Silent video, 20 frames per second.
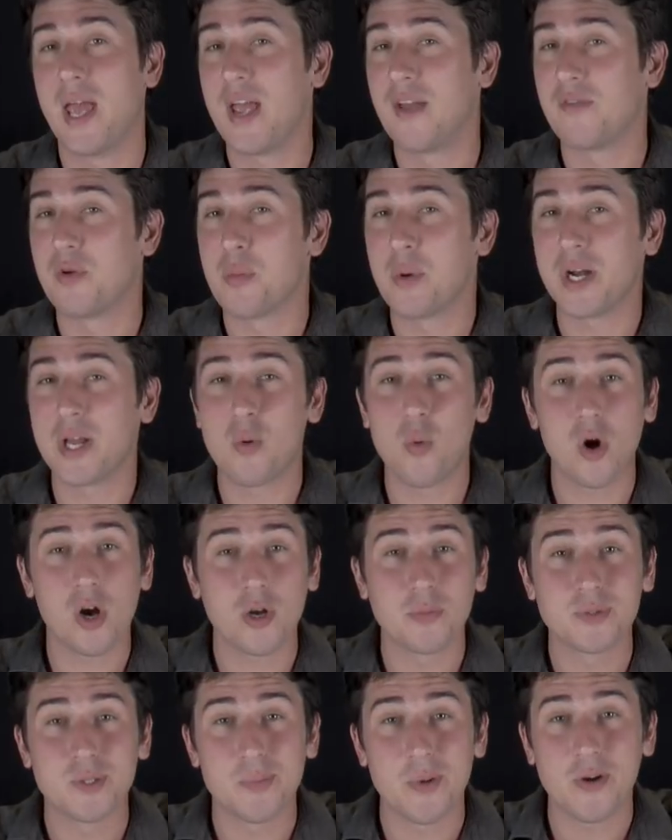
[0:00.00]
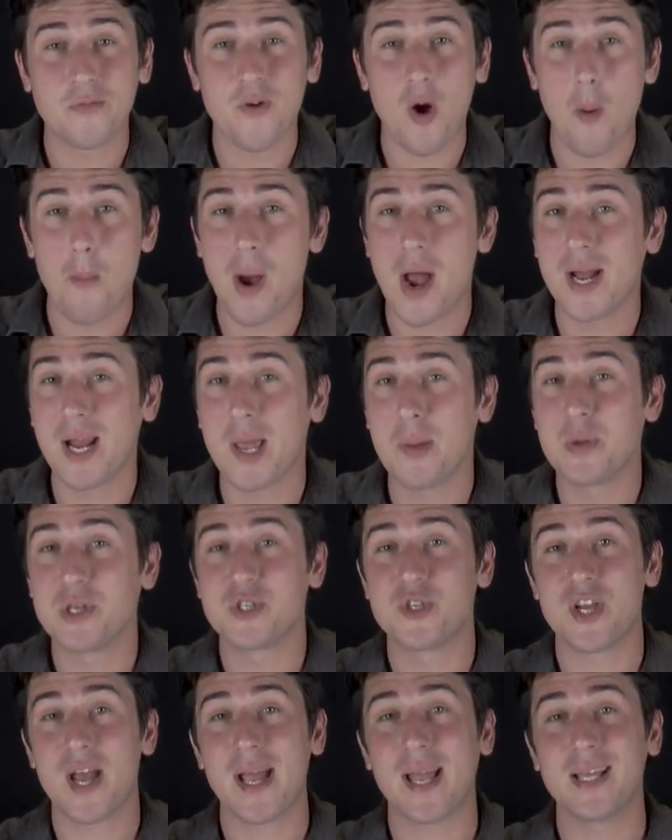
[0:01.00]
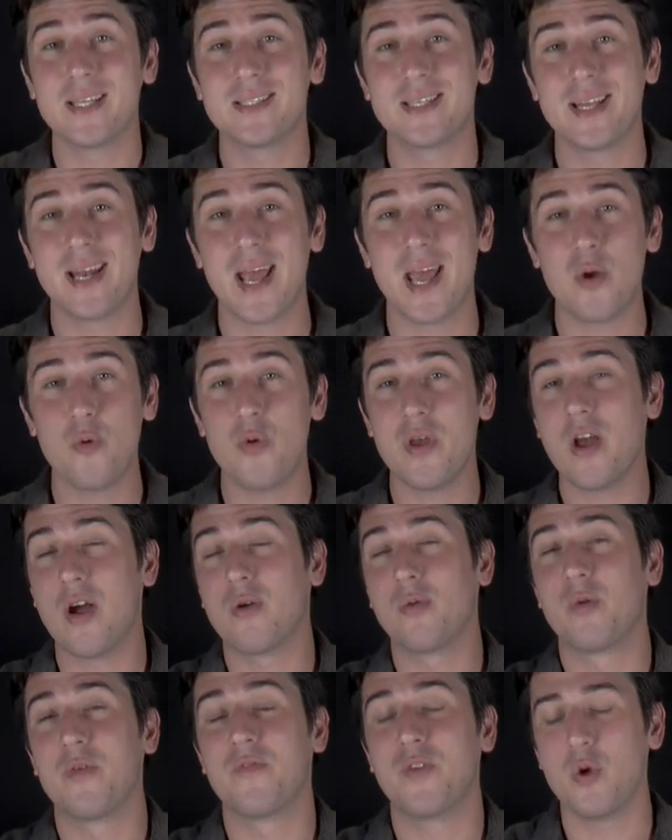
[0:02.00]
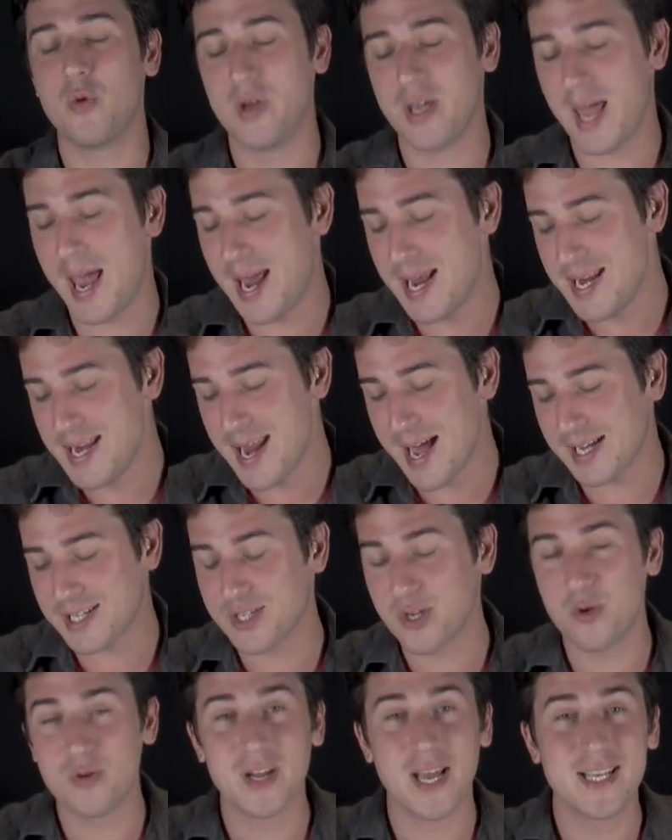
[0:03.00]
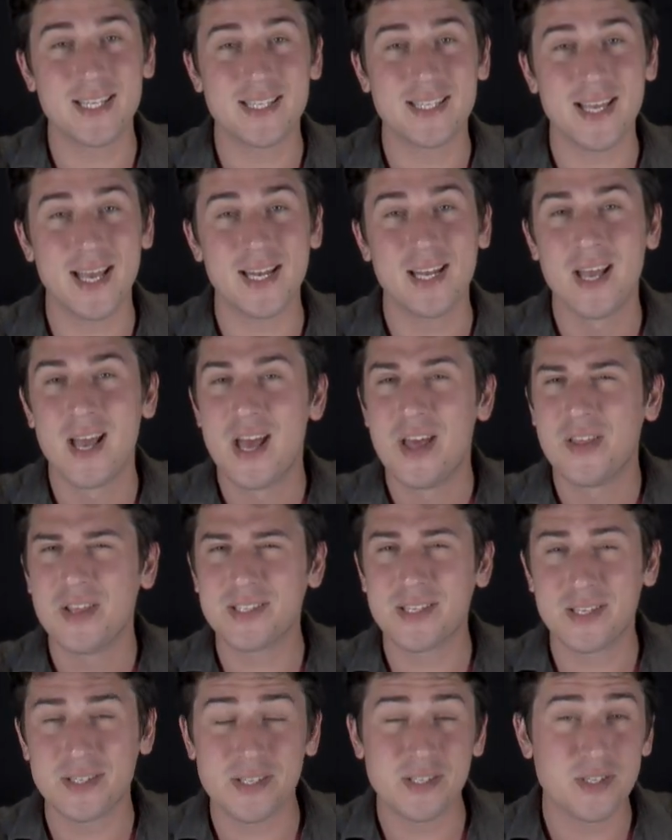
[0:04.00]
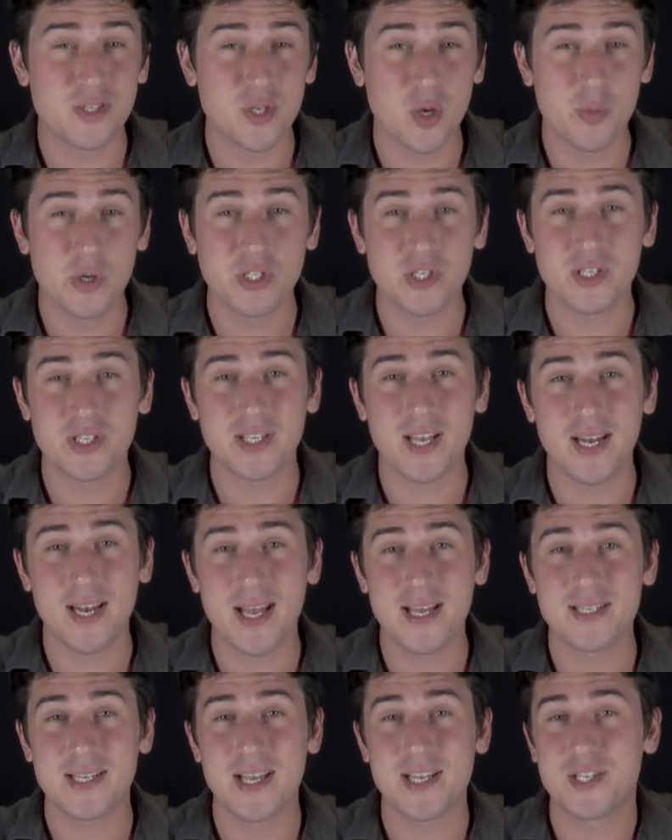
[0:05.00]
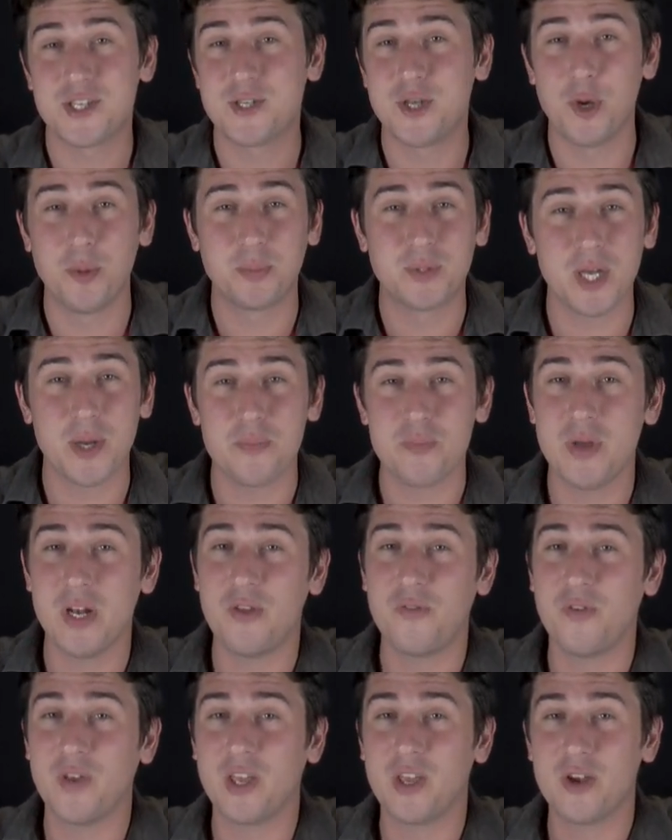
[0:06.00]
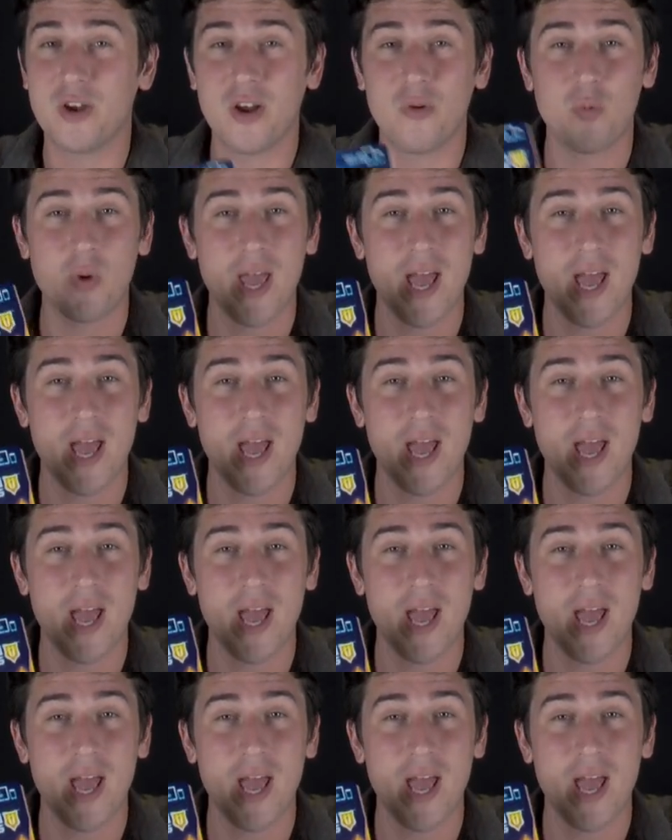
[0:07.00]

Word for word: Hey everybody, welcome to Brickfall. My name is Jack and today we are reviewing a Nexo Knights set. This isn't so much a set as a souped up minifigure.